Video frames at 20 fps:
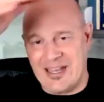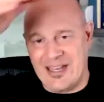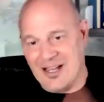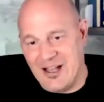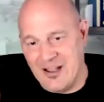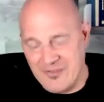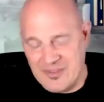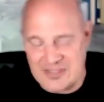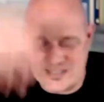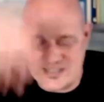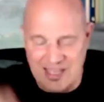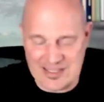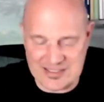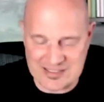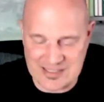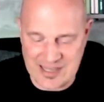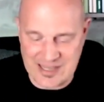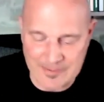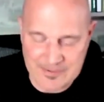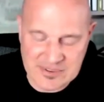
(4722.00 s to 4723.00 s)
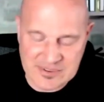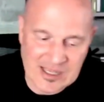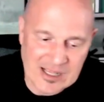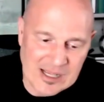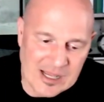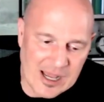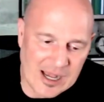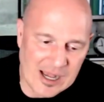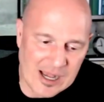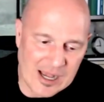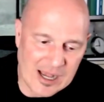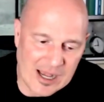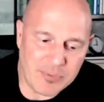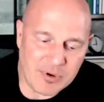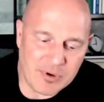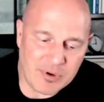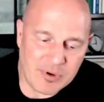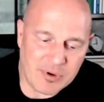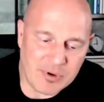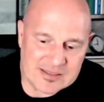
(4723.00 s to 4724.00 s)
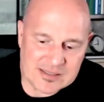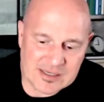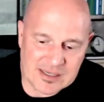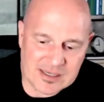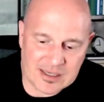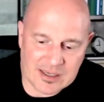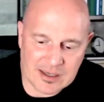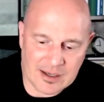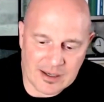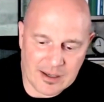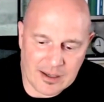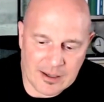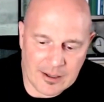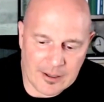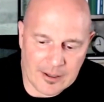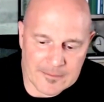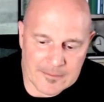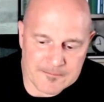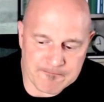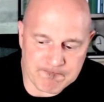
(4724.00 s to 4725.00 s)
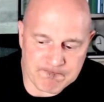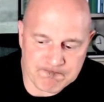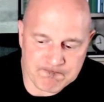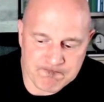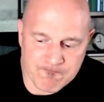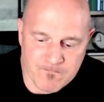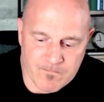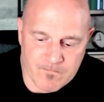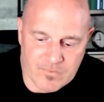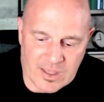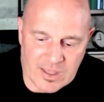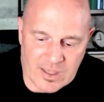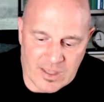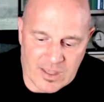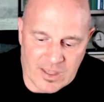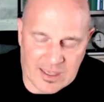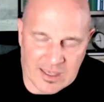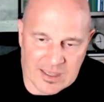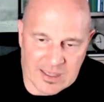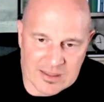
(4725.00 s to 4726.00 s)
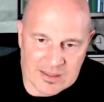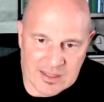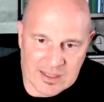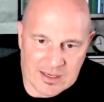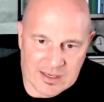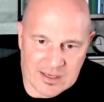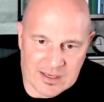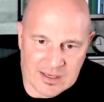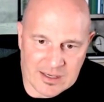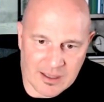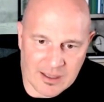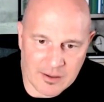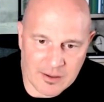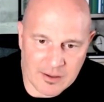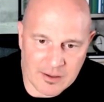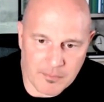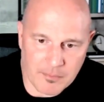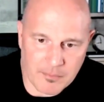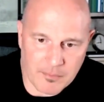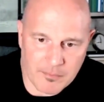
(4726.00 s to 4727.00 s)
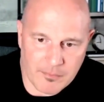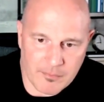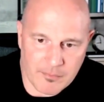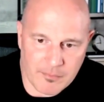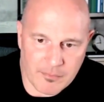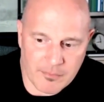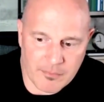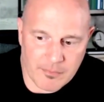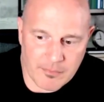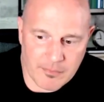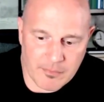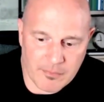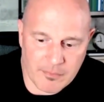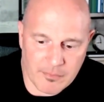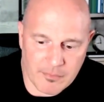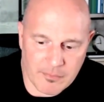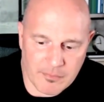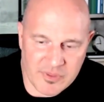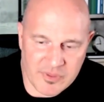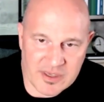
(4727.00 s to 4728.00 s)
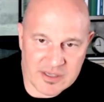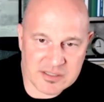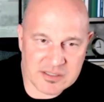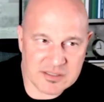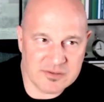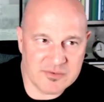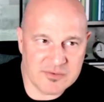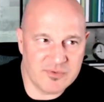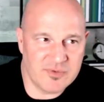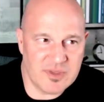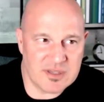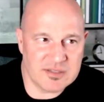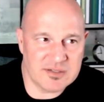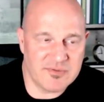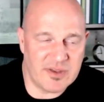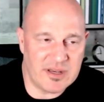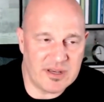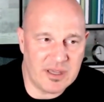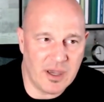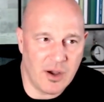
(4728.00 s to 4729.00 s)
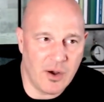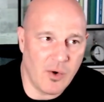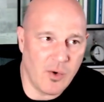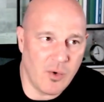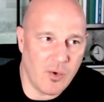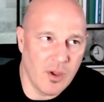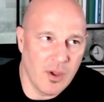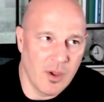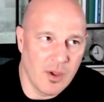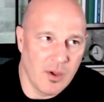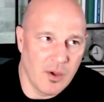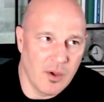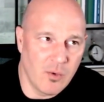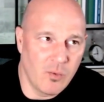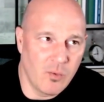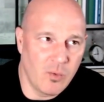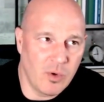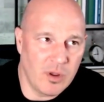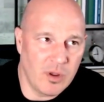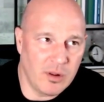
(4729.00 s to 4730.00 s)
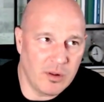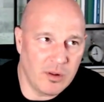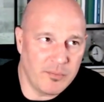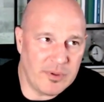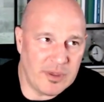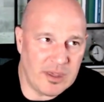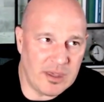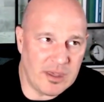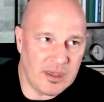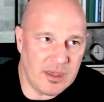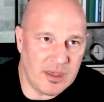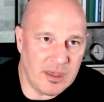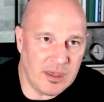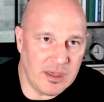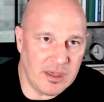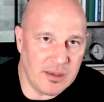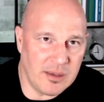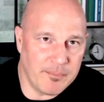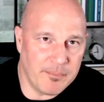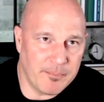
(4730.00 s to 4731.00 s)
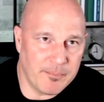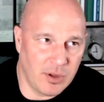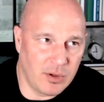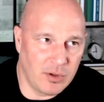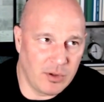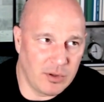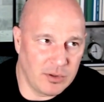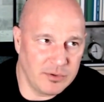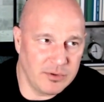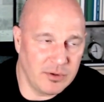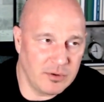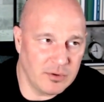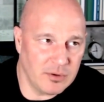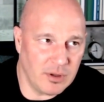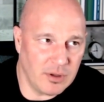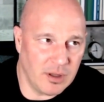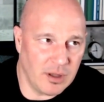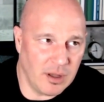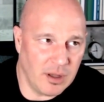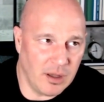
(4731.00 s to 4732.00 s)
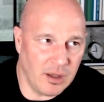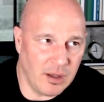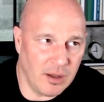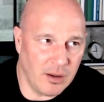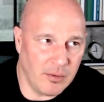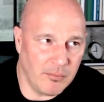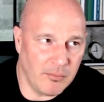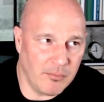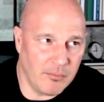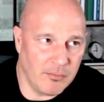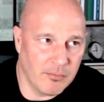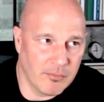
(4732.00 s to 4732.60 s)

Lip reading: of the 10 steps, pretty basic. And then this video will be pulled. Let's